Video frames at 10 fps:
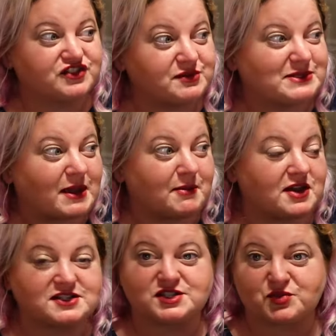Sipsby
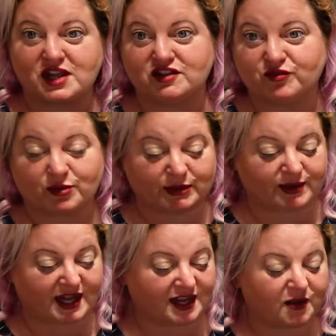boxes waiting for me
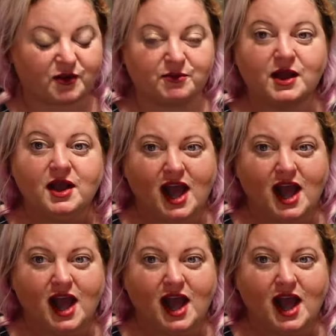when I get home,